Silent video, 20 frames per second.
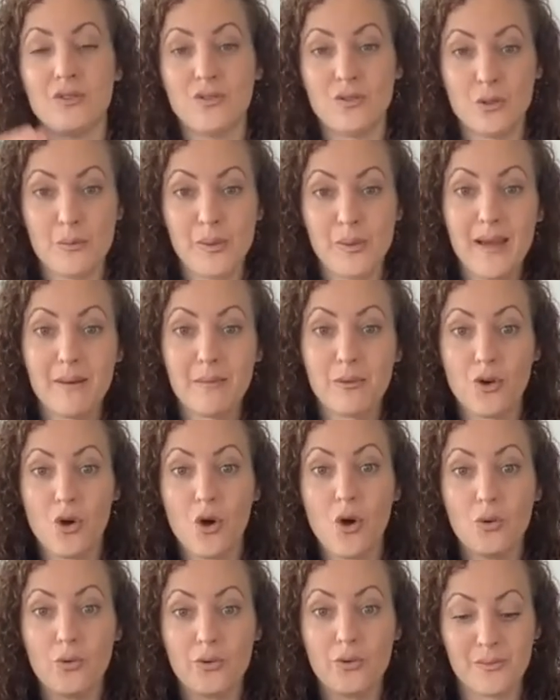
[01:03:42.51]
to be able to
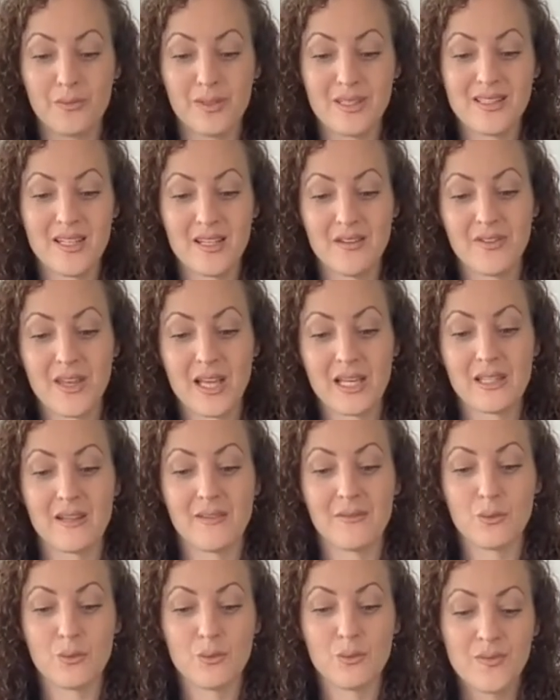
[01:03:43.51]
hold and receive that
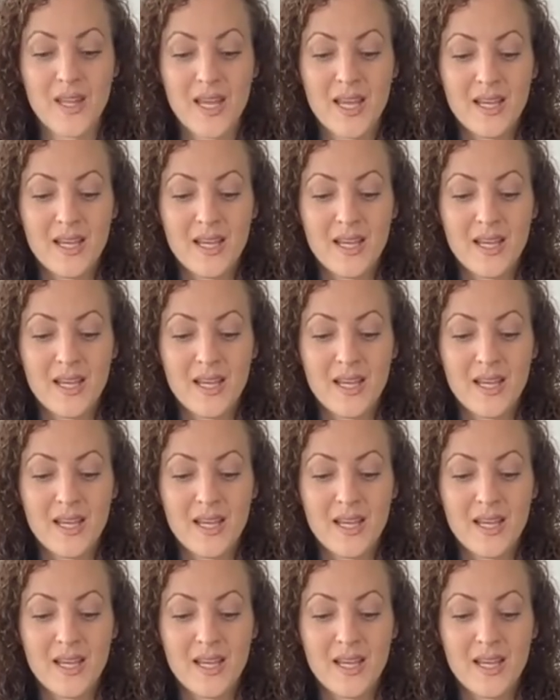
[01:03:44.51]
level.